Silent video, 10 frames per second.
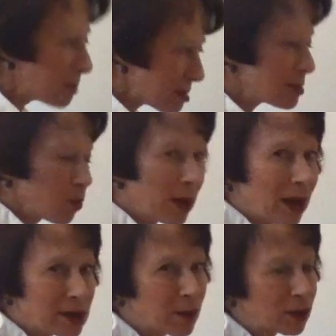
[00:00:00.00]
this is one
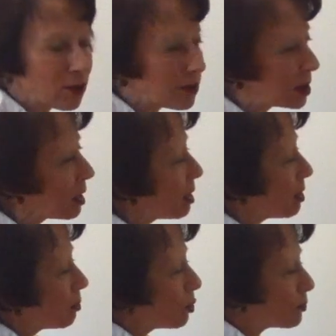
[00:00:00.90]
aspect of it,
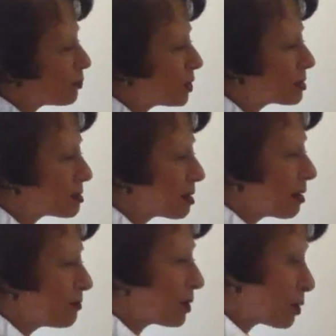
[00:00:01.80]
what feels
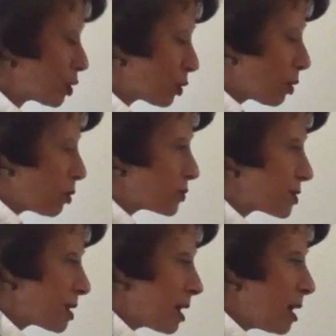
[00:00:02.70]
very
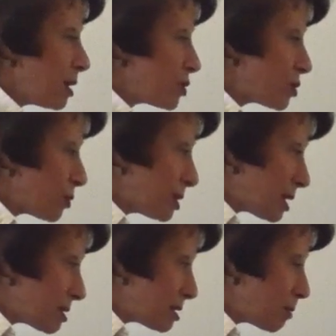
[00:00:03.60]
close. So
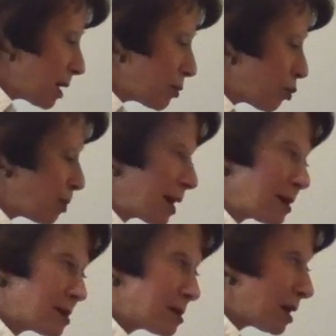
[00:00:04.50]
this is my grouping.
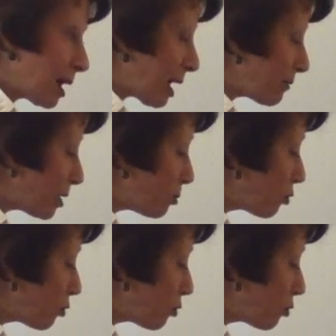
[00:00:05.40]
I still have the